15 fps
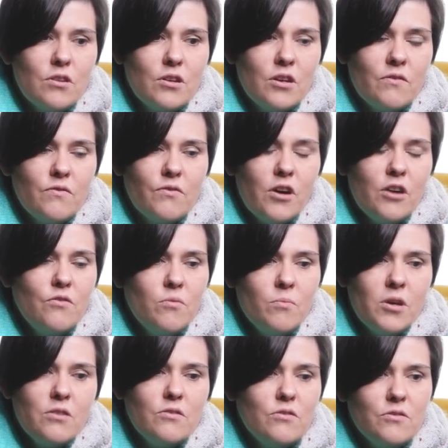
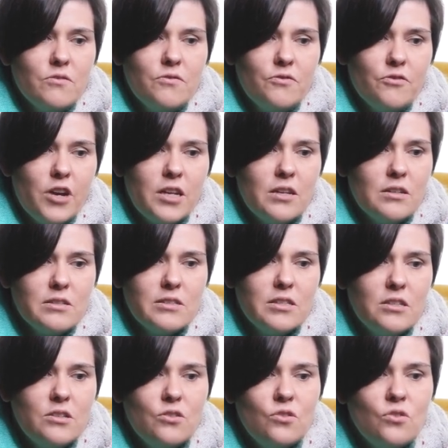environmental
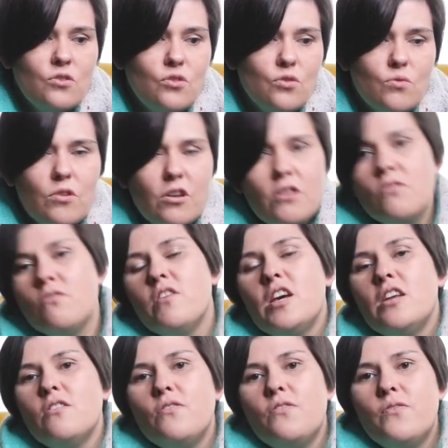friendly new
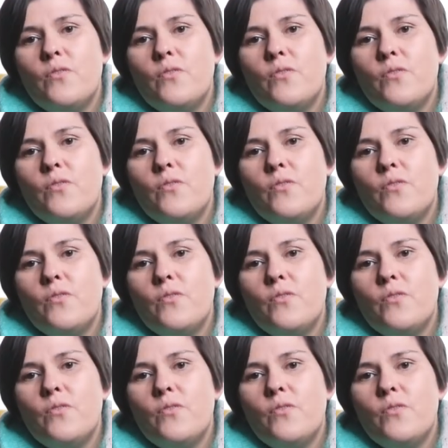innovative